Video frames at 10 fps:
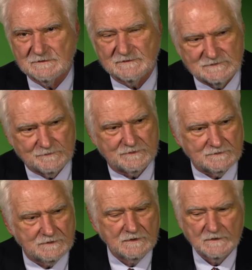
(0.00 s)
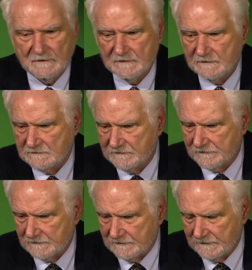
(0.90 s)
done something
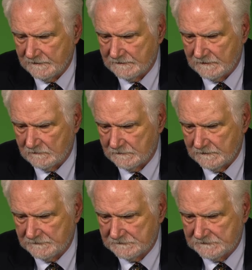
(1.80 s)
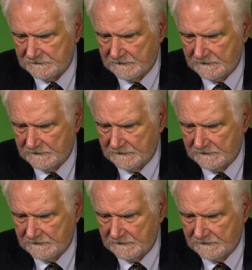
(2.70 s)
differently that would have